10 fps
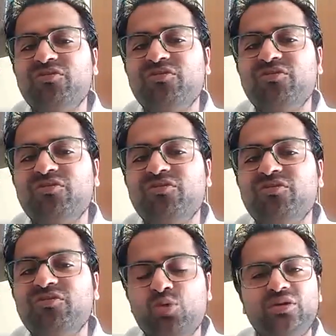before
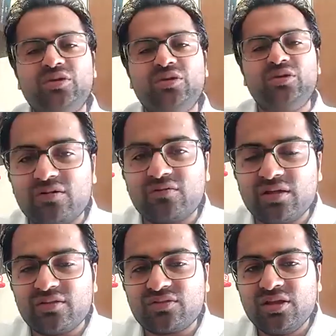moving to, let's say,
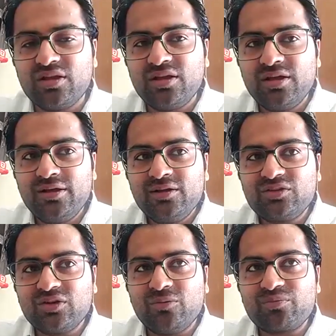Jira and Confluence.
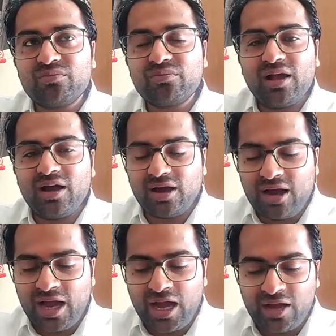So
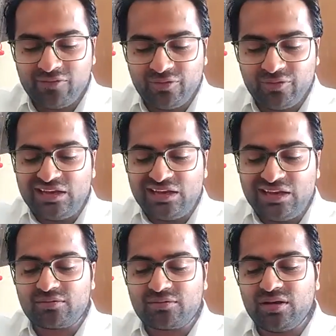
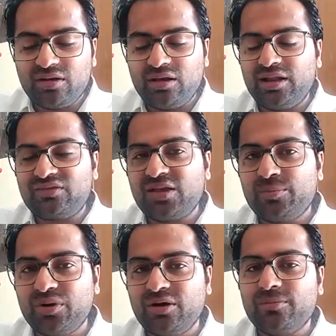have you seen that,
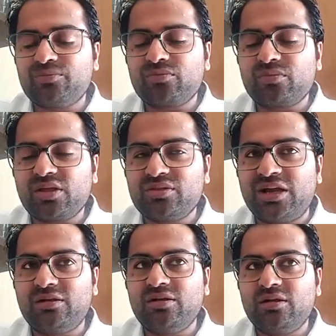let's say,
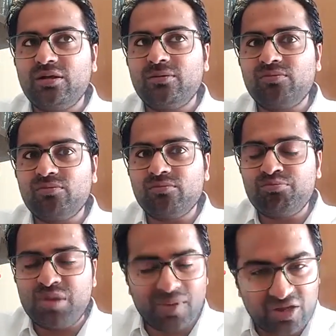that
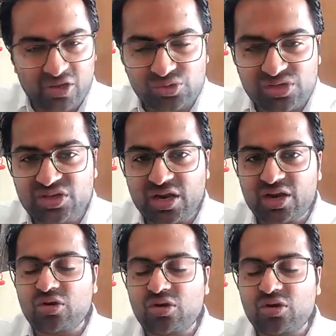people are
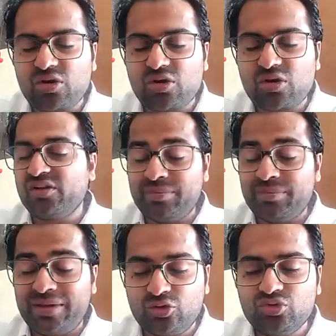using Jira and
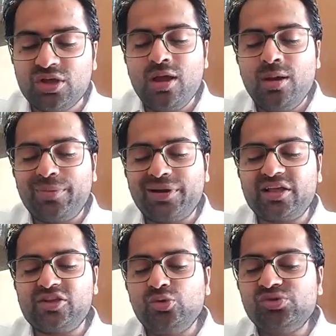Confluence or many other tools,
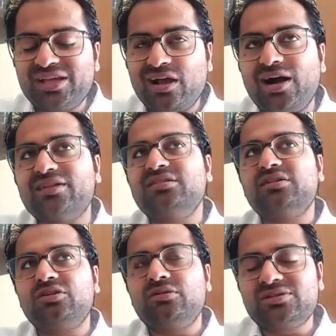but they're
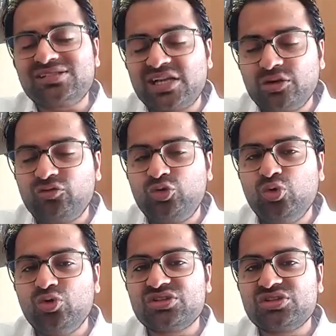using other
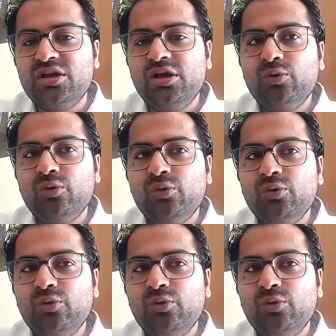set of tools,